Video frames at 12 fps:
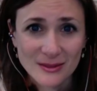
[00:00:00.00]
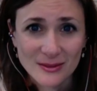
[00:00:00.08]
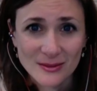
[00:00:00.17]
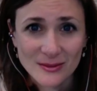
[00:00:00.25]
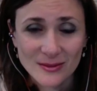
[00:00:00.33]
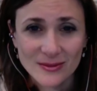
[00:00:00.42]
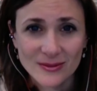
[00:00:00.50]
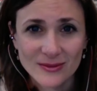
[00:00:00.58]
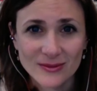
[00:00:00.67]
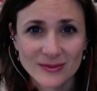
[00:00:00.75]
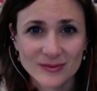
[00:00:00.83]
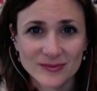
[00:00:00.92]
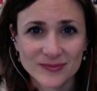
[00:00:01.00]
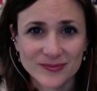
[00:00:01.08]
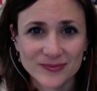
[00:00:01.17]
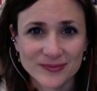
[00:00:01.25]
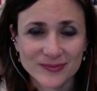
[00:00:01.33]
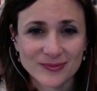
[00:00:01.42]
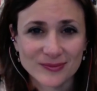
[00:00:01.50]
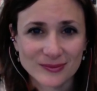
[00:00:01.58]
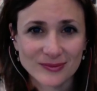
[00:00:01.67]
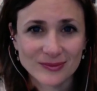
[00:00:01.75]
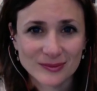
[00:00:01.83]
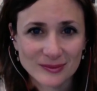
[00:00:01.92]

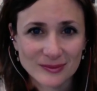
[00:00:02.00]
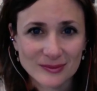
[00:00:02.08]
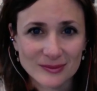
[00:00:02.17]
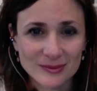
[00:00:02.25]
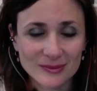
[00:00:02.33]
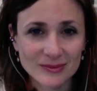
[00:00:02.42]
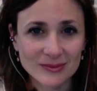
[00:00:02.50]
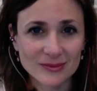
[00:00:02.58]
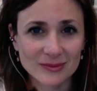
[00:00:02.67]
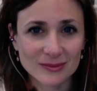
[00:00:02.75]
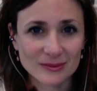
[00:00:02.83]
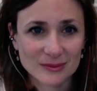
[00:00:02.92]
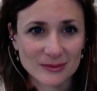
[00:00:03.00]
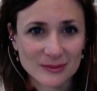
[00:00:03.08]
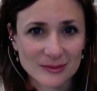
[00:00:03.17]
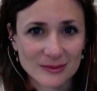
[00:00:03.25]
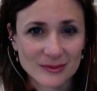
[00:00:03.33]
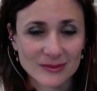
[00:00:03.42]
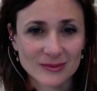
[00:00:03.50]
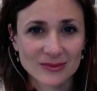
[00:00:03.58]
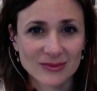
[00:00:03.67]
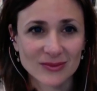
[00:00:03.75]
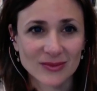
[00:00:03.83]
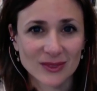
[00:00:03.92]

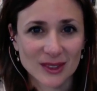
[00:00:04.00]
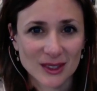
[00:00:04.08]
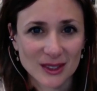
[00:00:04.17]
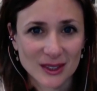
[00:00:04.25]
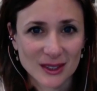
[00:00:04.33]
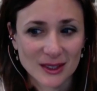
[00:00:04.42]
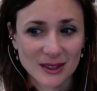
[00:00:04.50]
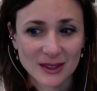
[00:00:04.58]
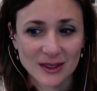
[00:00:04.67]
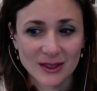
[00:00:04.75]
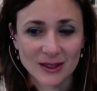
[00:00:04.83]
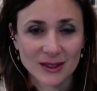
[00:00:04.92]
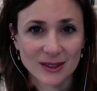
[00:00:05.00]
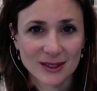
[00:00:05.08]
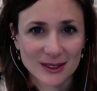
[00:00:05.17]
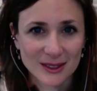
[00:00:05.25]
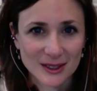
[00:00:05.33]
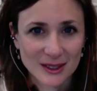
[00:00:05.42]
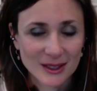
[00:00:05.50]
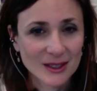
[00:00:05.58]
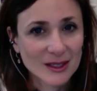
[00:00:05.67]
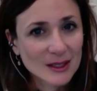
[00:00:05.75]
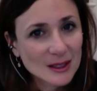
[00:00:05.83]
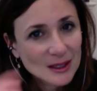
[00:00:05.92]

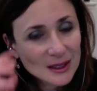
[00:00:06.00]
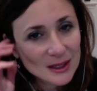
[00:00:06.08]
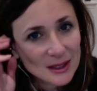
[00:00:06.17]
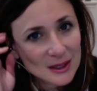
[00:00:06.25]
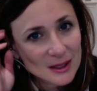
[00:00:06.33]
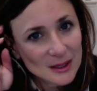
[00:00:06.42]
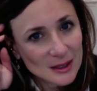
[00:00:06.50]
[no speech]